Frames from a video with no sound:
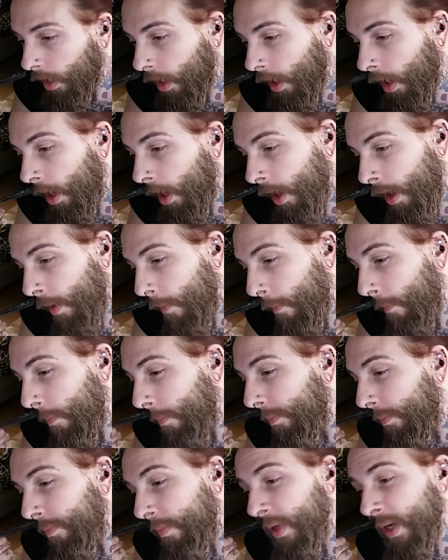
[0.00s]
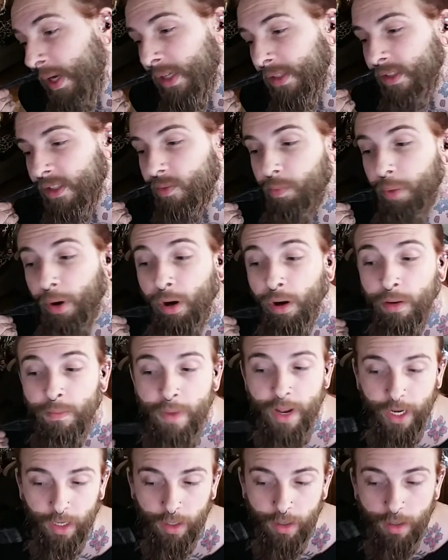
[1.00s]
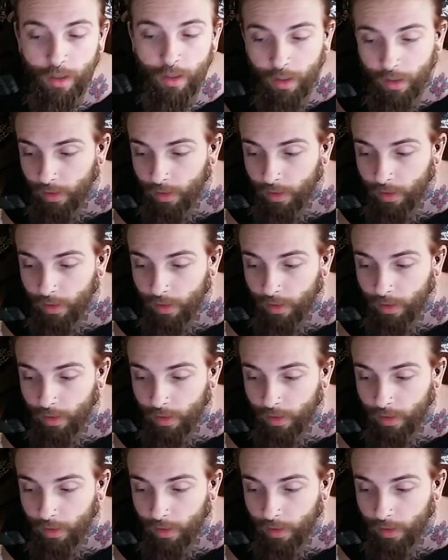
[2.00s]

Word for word: Uh, because it's permanent.